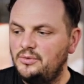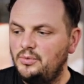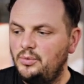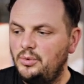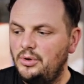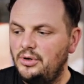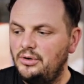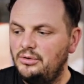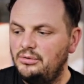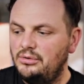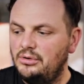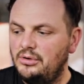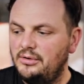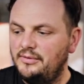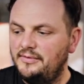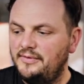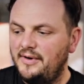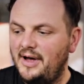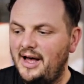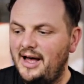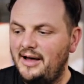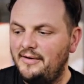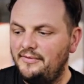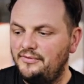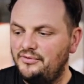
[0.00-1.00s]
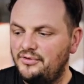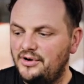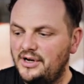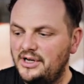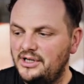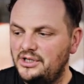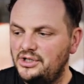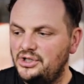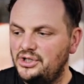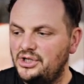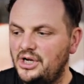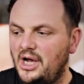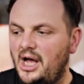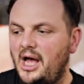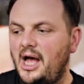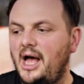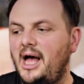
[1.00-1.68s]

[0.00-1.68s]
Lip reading: were of average,